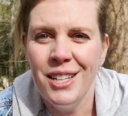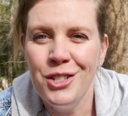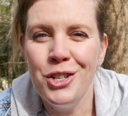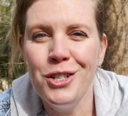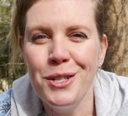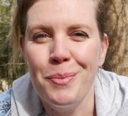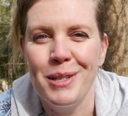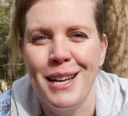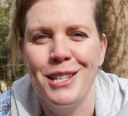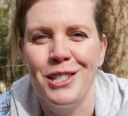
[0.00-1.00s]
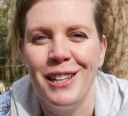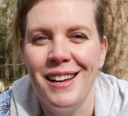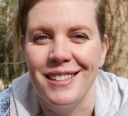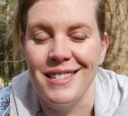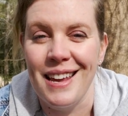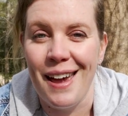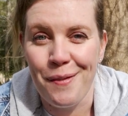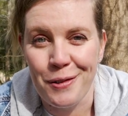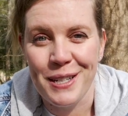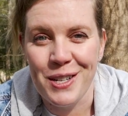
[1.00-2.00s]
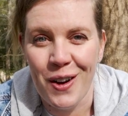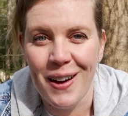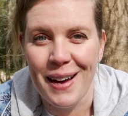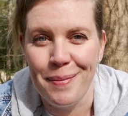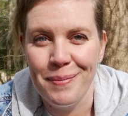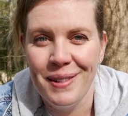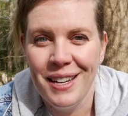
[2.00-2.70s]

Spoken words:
Choose to protect your lungs every time.